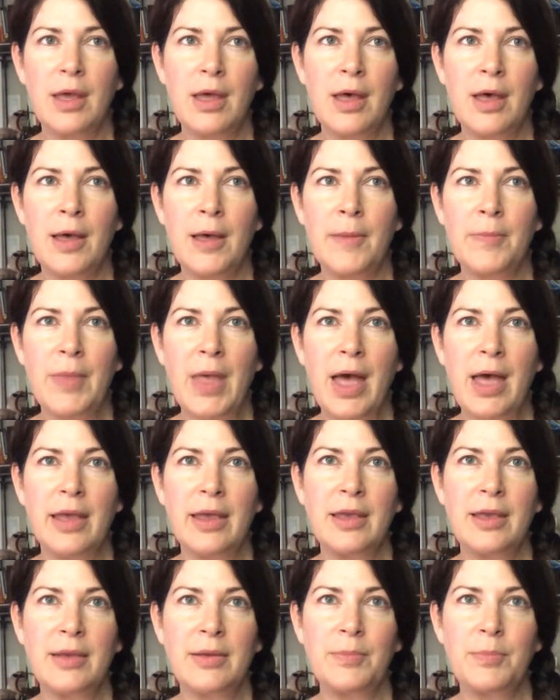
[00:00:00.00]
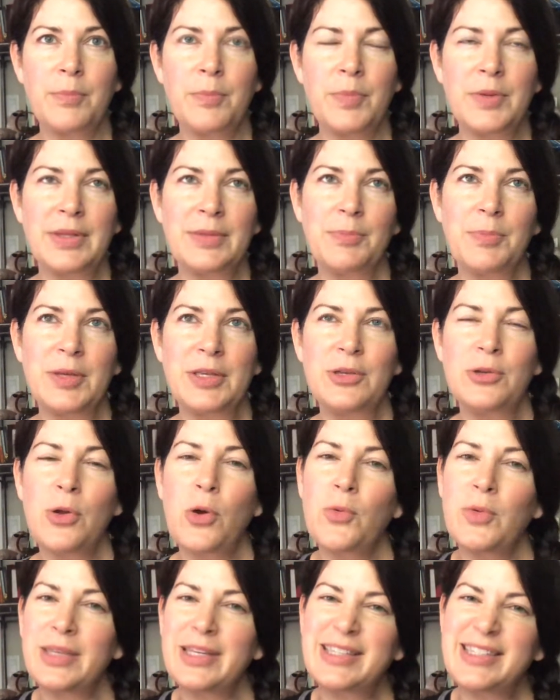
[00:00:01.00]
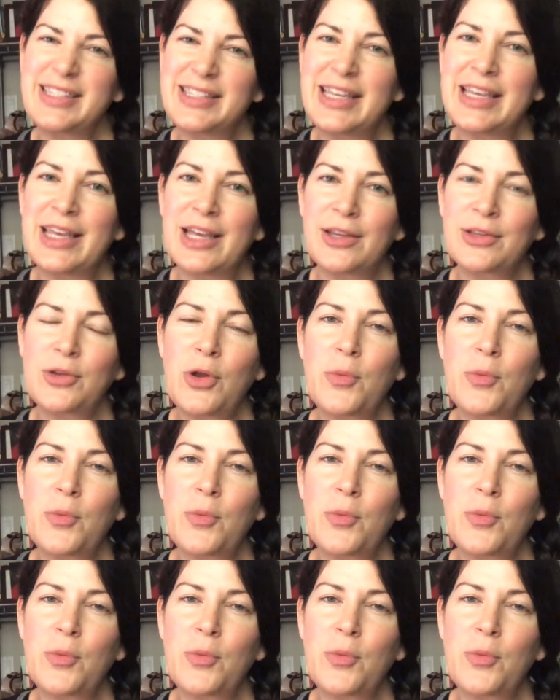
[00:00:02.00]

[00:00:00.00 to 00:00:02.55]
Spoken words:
But you don't really see it.